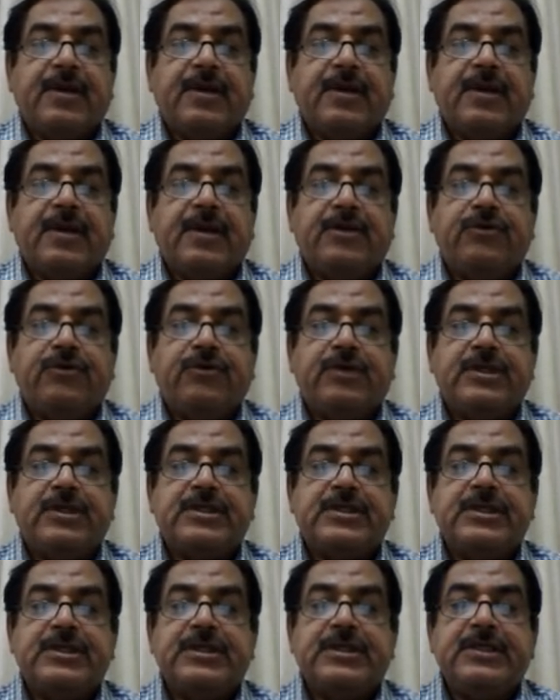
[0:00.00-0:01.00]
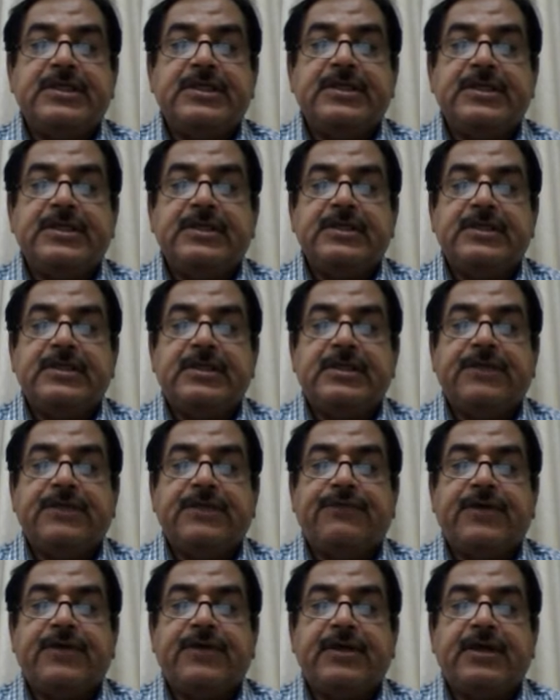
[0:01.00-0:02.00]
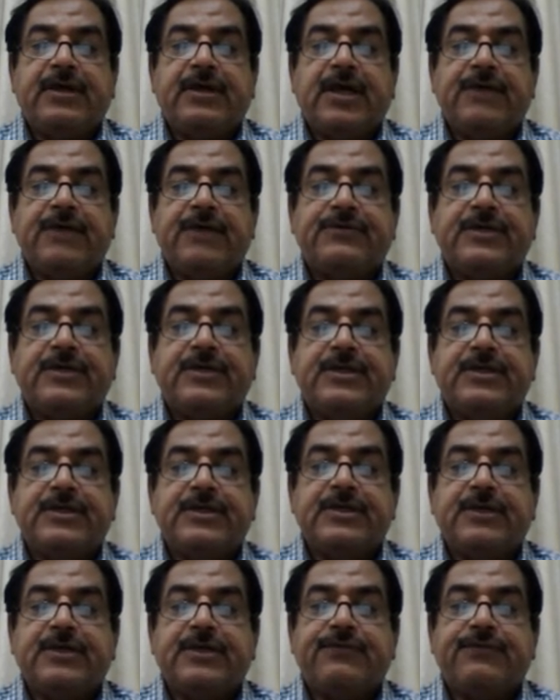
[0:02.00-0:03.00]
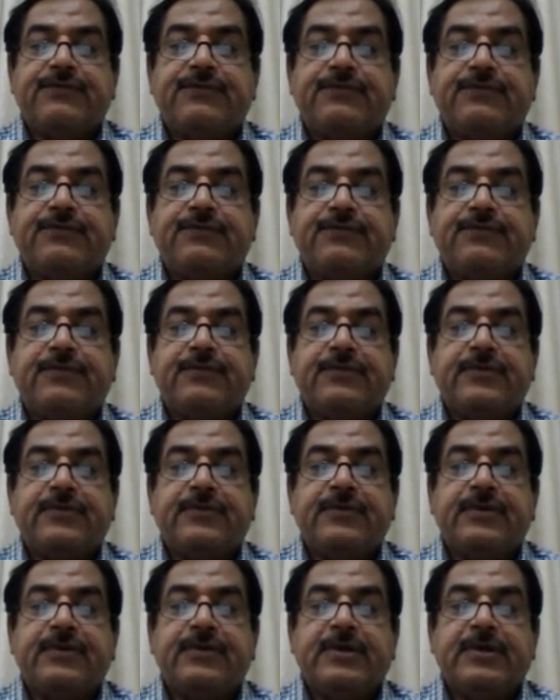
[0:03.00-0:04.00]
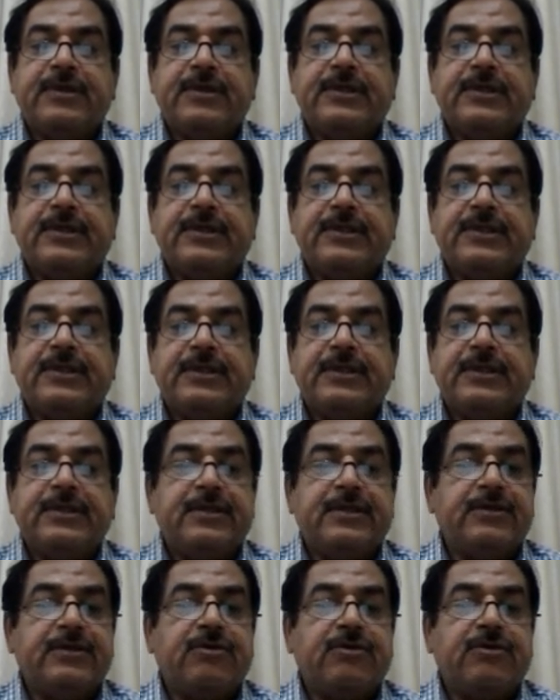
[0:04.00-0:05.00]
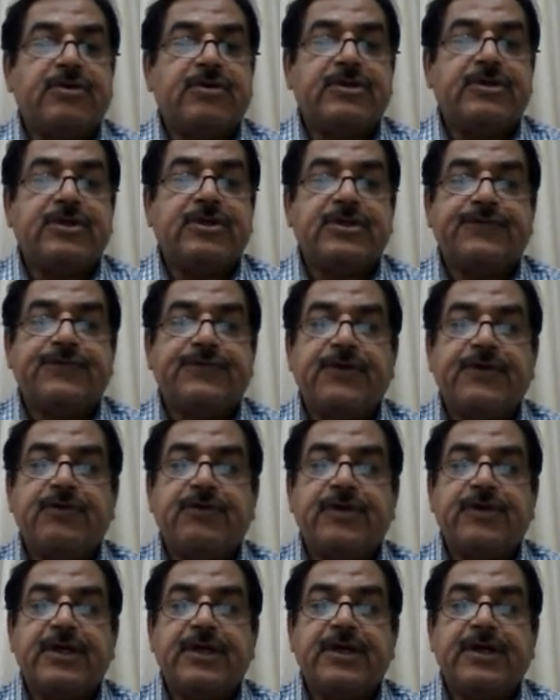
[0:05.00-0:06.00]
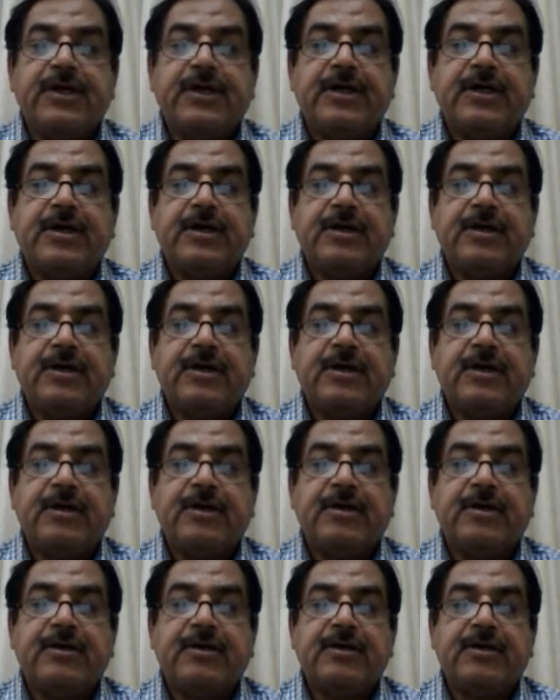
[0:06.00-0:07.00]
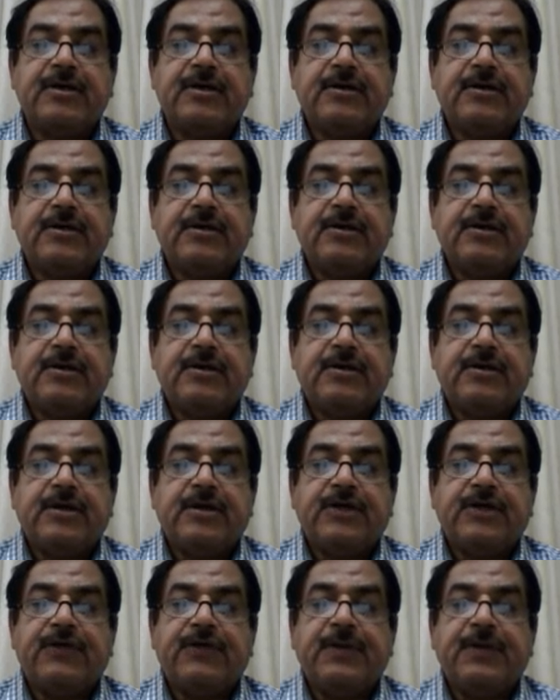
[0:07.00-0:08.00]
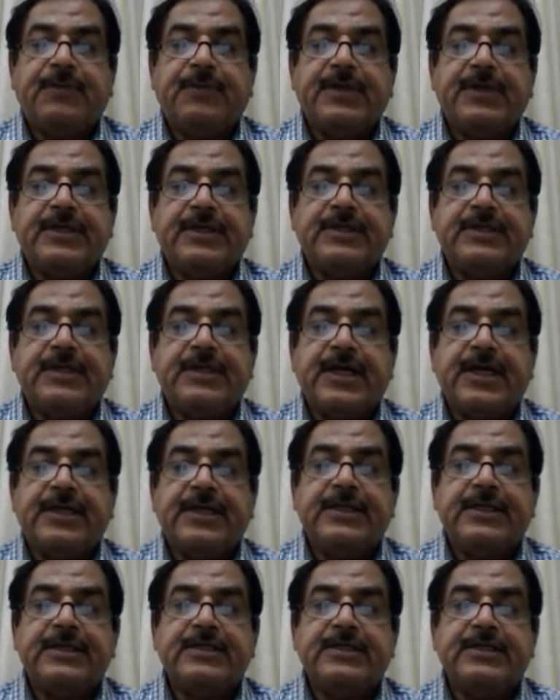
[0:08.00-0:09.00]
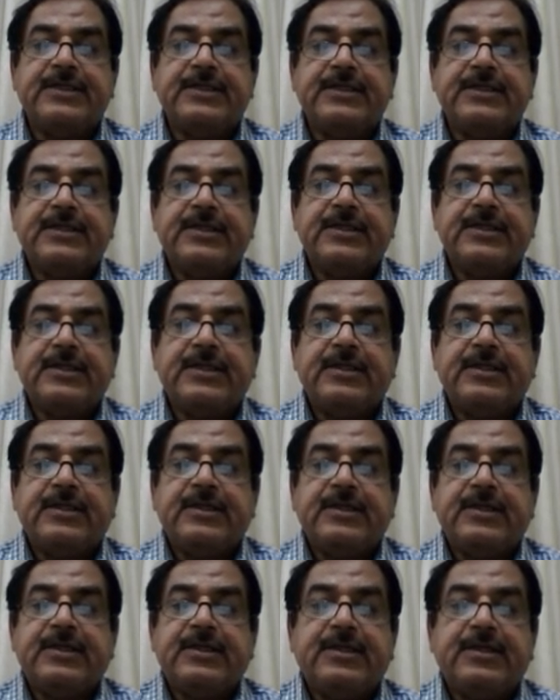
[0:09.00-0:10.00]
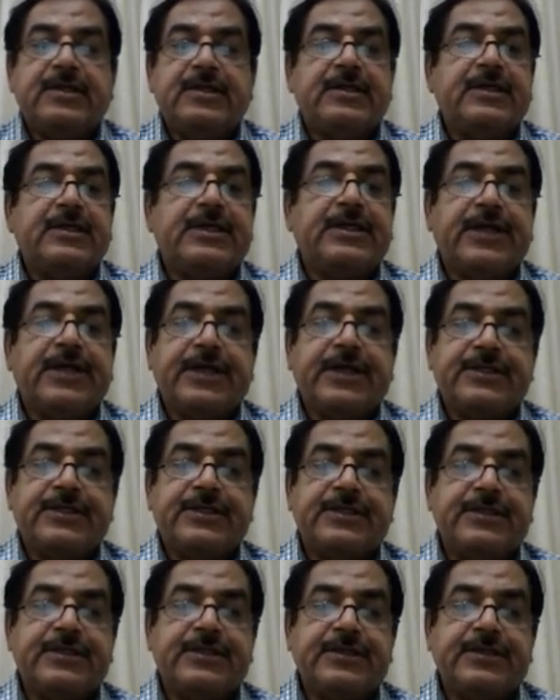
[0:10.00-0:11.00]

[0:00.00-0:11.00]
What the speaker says: and you can see different life stages of the Corsera cephalonica are developing inside these grains.